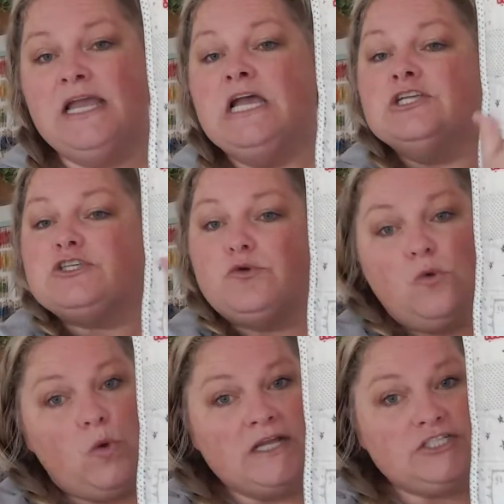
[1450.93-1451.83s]
So
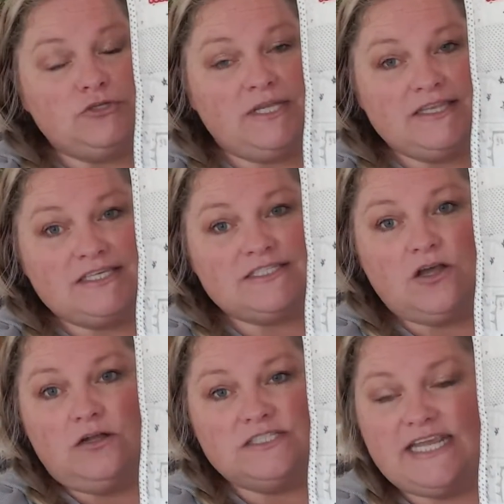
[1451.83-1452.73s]
once you get this
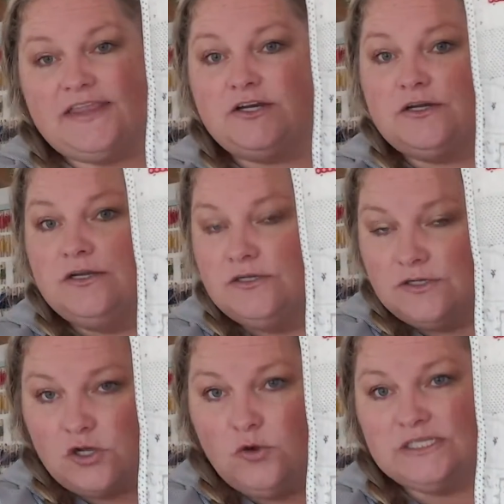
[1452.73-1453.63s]
all together,
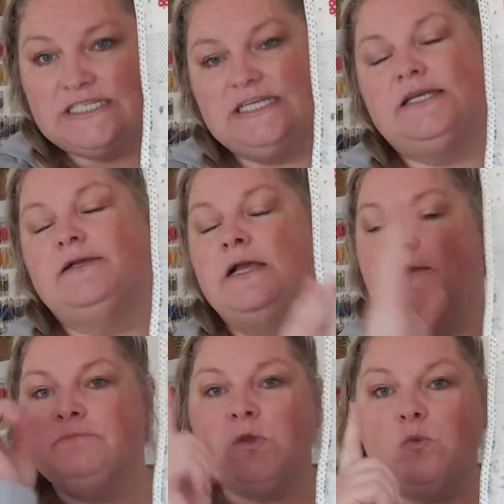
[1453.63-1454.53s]
quilted,
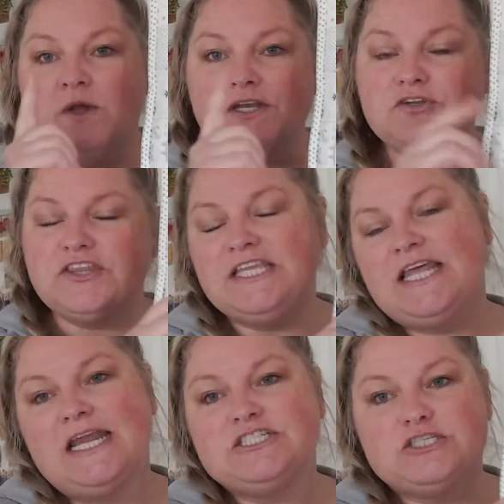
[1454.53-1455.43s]
one other thing that
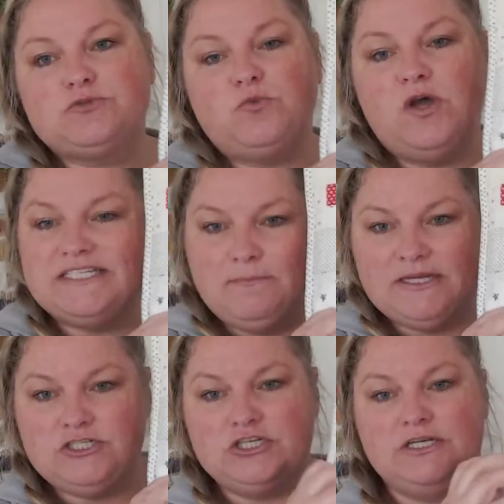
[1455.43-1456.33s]
I just wanted to
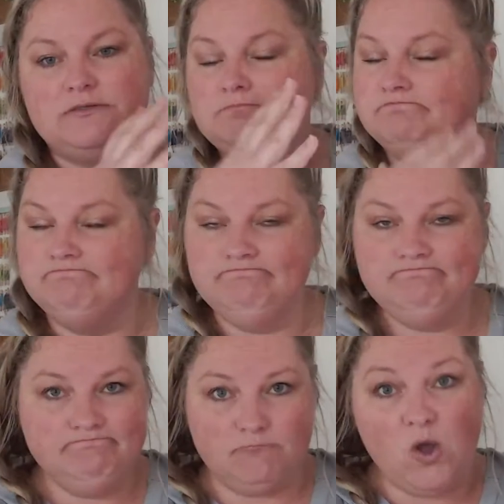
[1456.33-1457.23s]
mention,
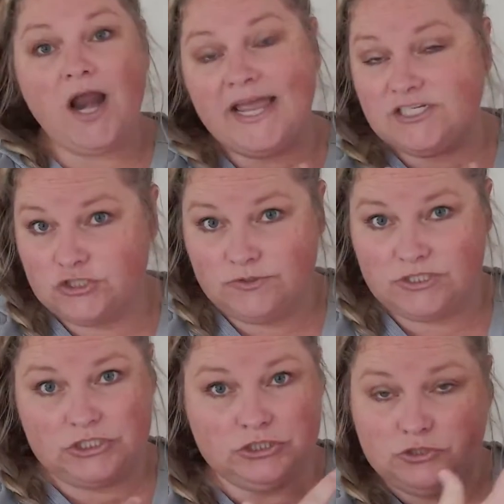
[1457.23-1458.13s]
what I choose
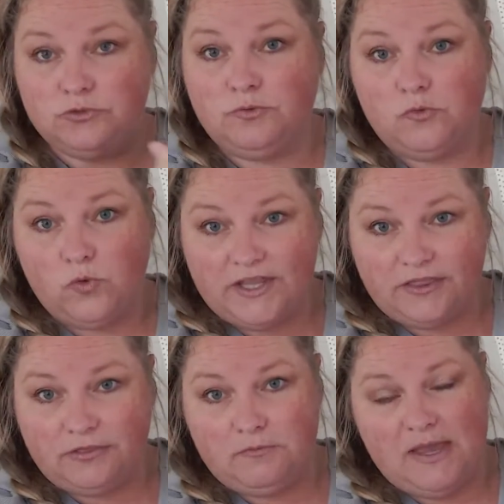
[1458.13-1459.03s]
to do with
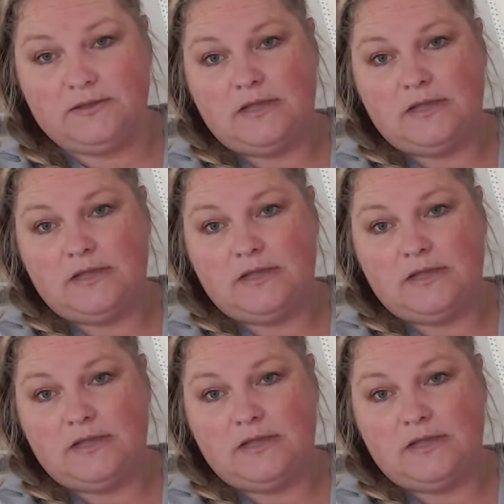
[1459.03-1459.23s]
my